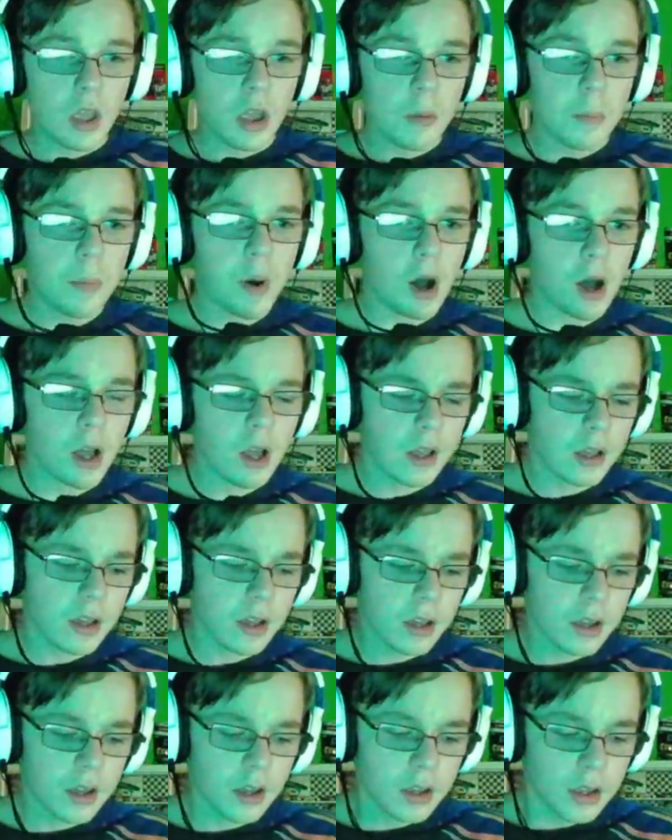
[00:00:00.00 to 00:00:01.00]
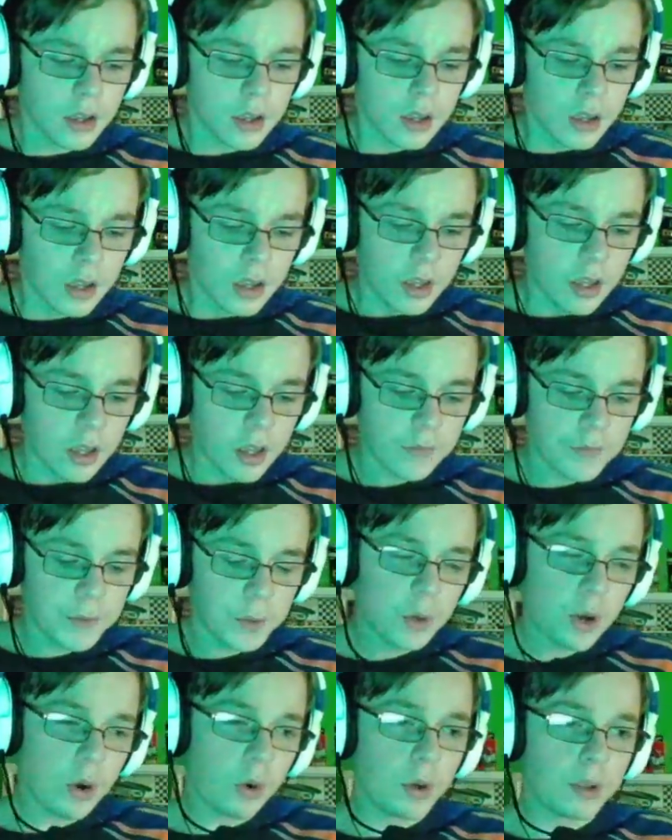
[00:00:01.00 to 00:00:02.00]
But if you
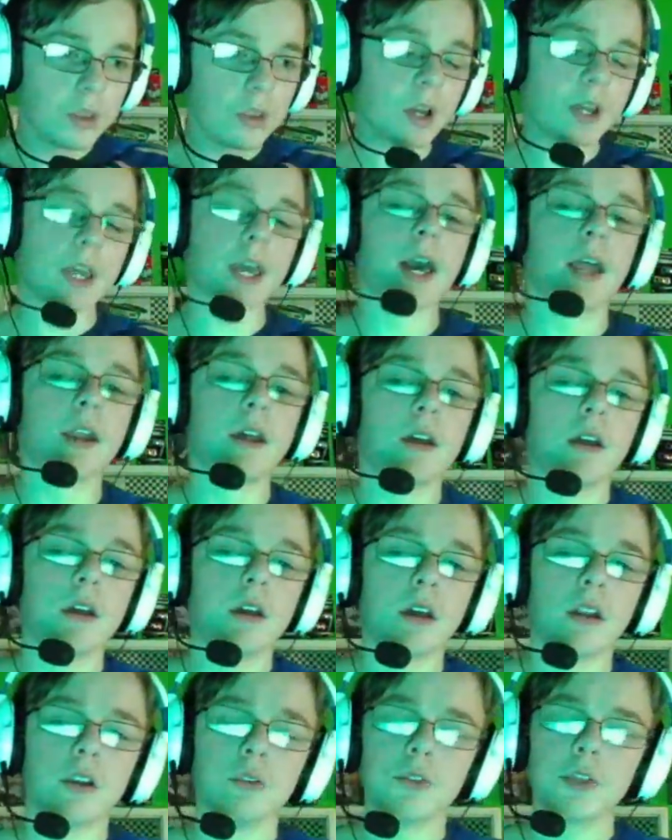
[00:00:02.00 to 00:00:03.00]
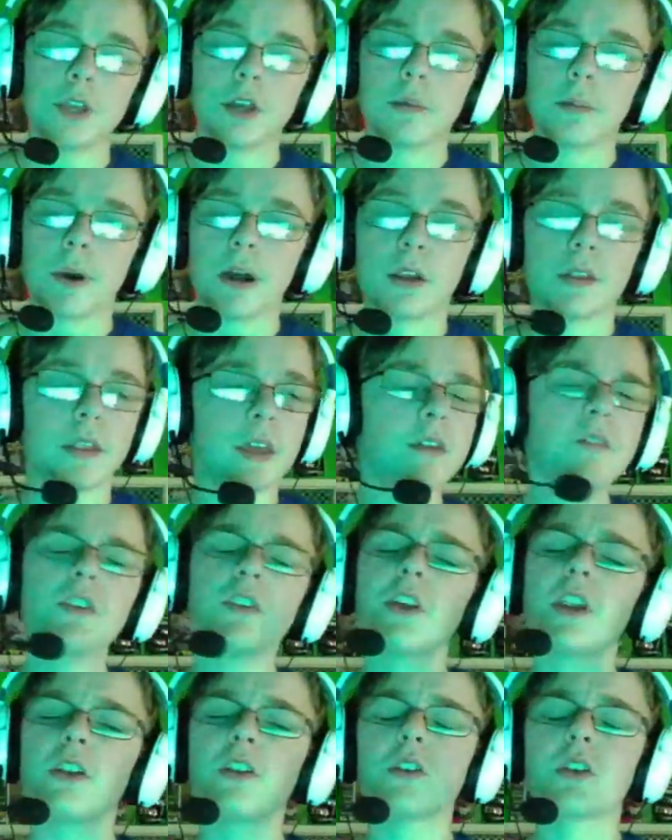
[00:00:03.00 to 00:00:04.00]
go and look at it and you think about it, they even
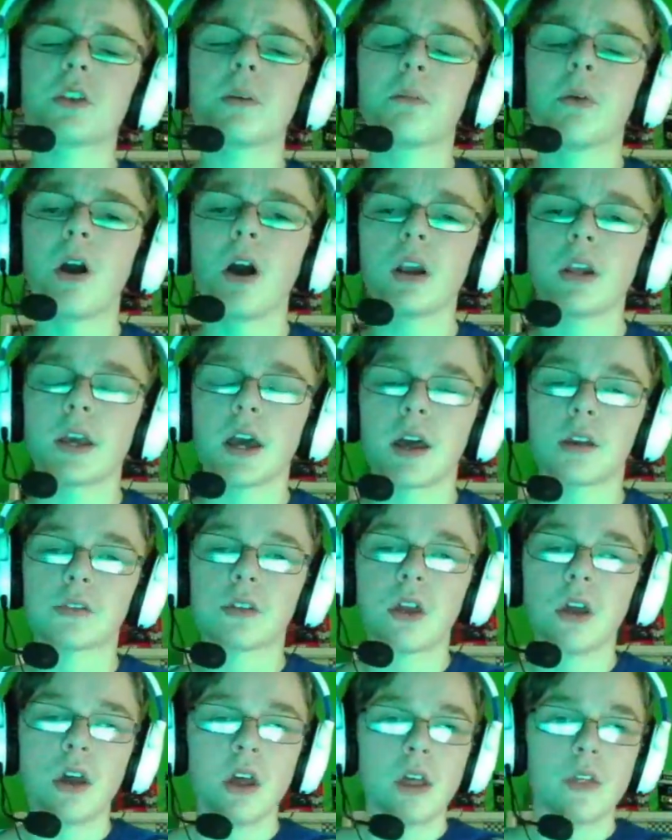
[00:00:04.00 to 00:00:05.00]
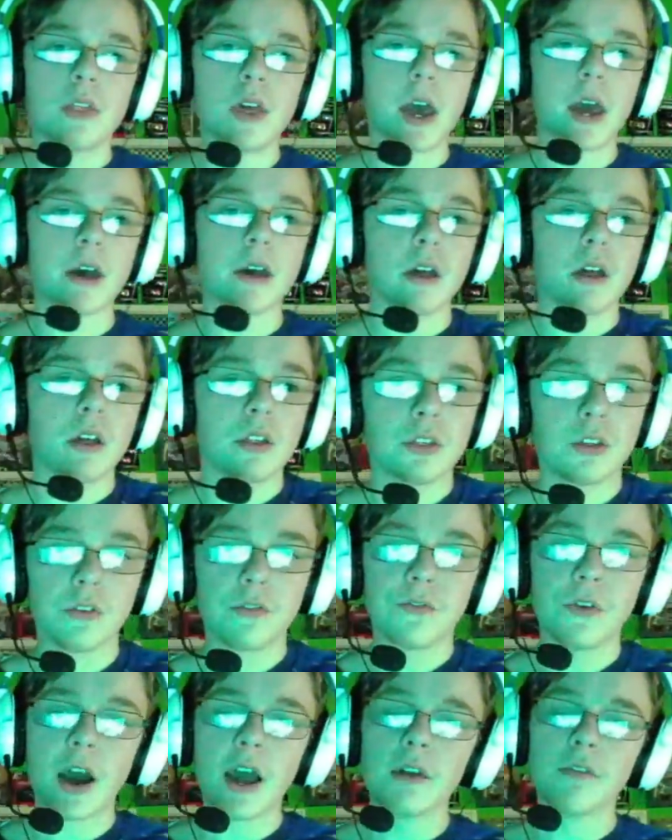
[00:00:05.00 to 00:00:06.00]
said it during the broadcast that the
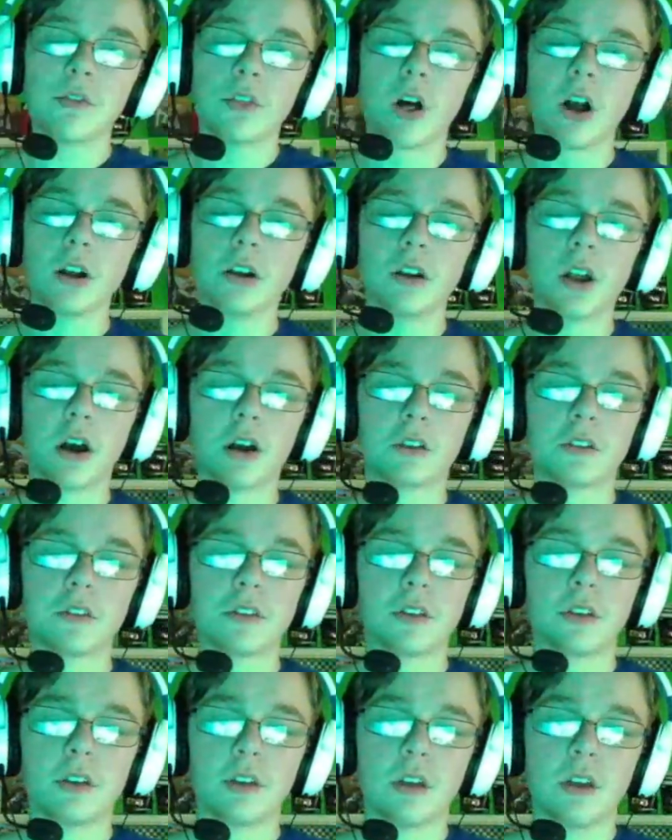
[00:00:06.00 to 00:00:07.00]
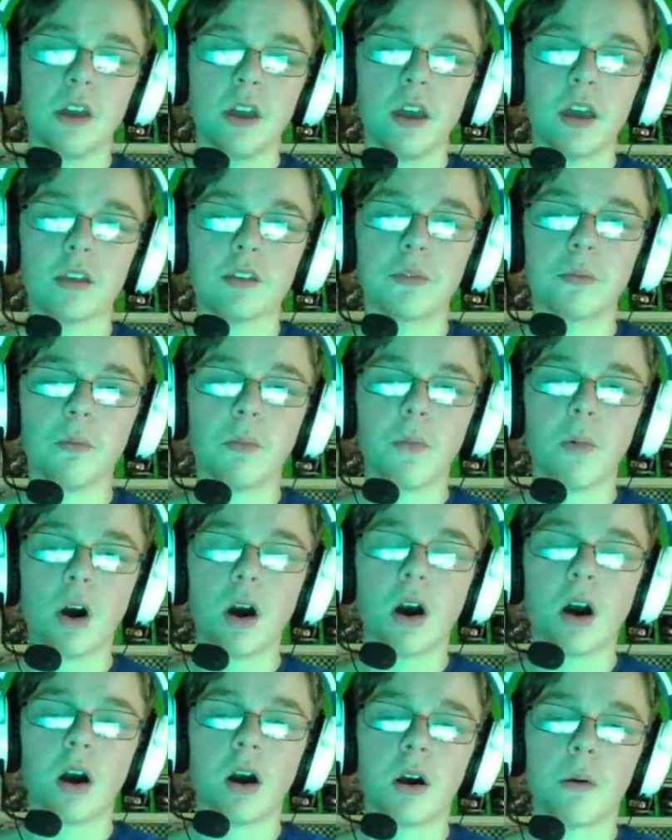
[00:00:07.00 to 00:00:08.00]
5 lug nuts is
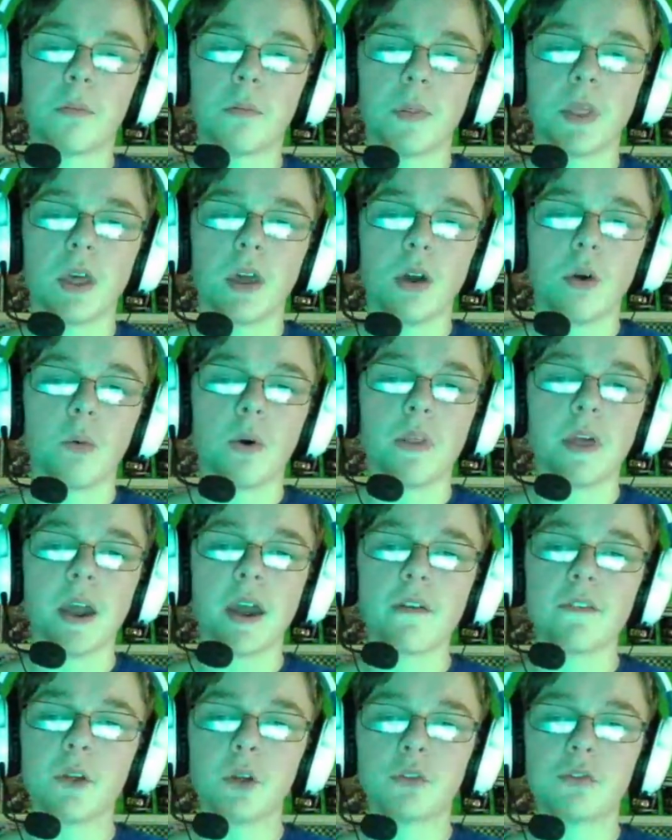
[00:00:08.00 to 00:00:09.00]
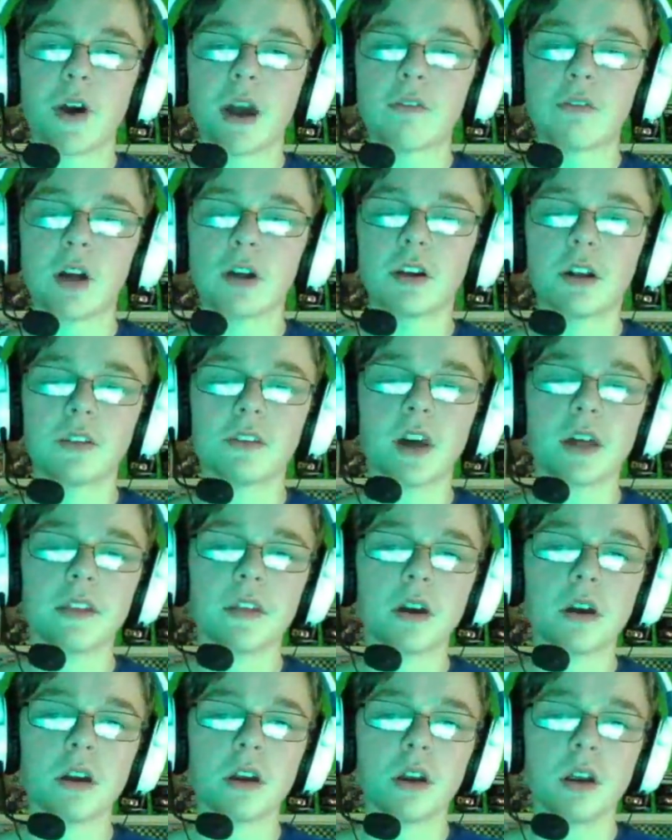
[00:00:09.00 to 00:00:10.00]
when they have those 5 lug nuts on
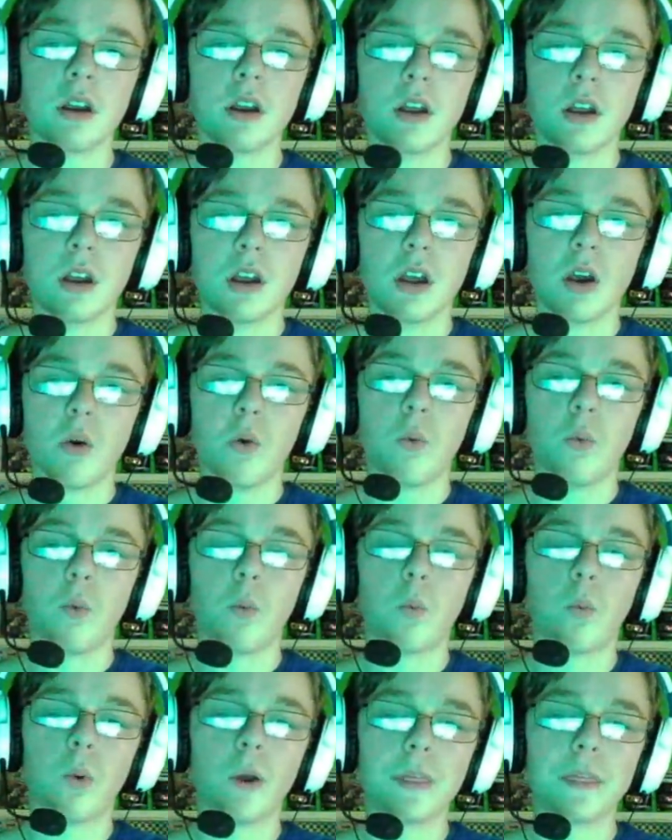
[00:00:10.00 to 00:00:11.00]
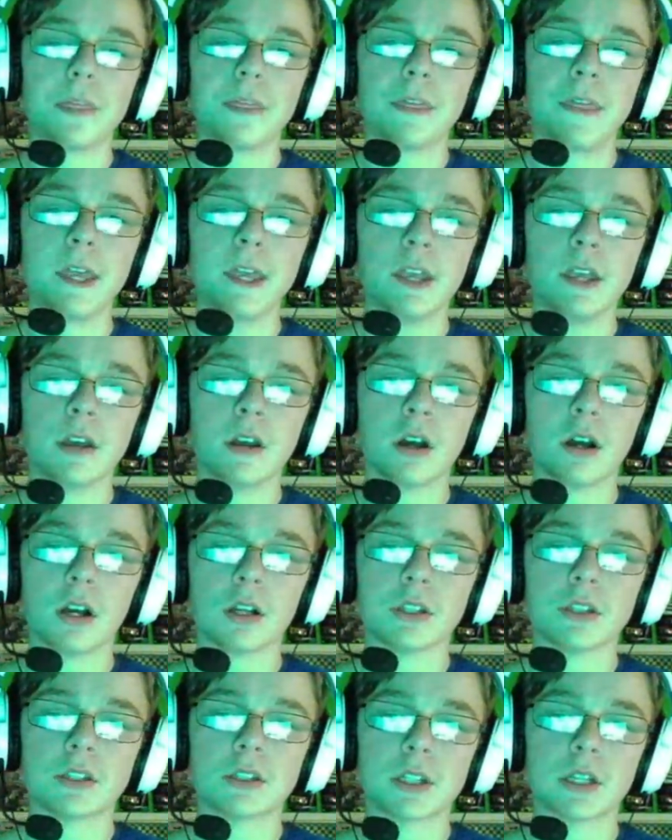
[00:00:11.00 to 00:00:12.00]
there with the
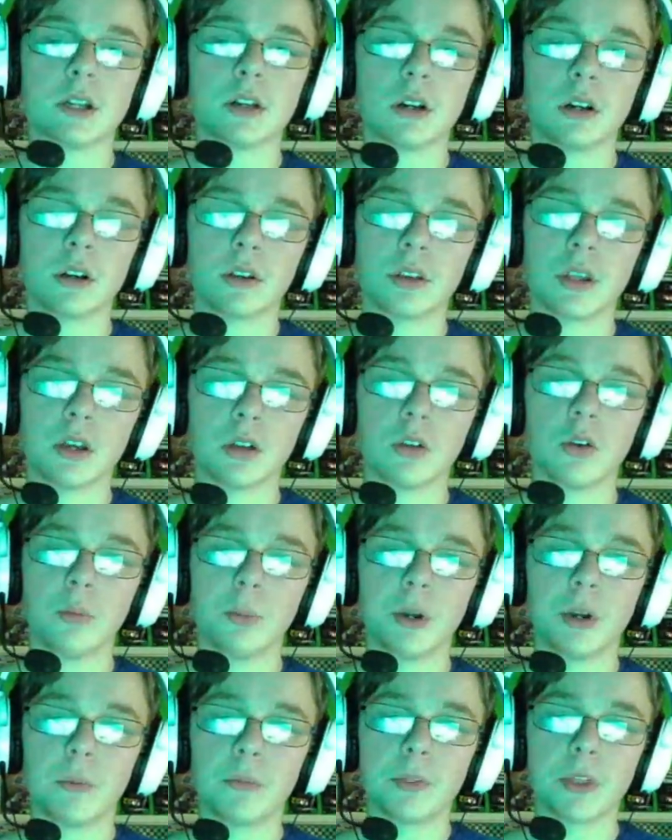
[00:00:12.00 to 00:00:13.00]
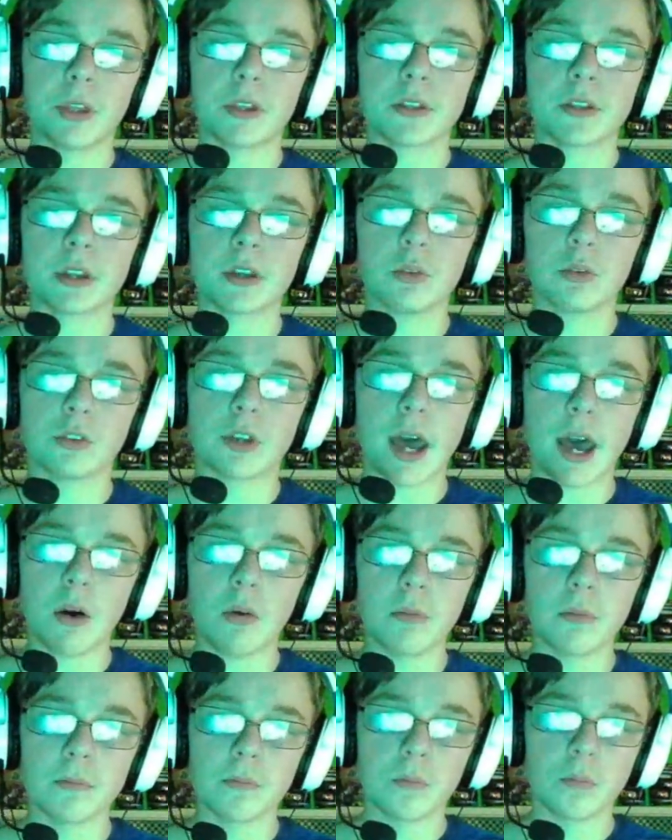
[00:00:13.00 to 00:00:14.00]
steel or the aluminum thing that they use
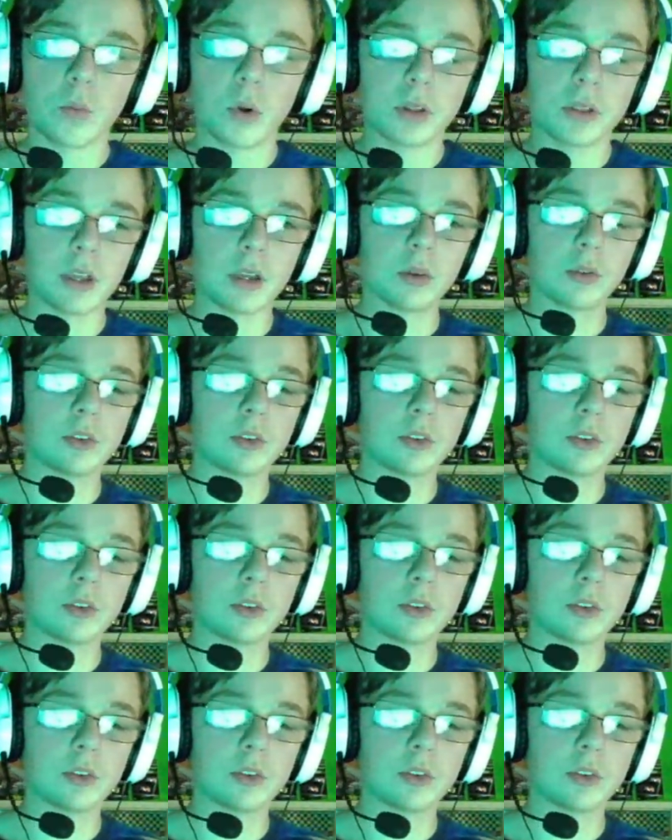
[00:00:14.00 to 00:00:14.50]
now, they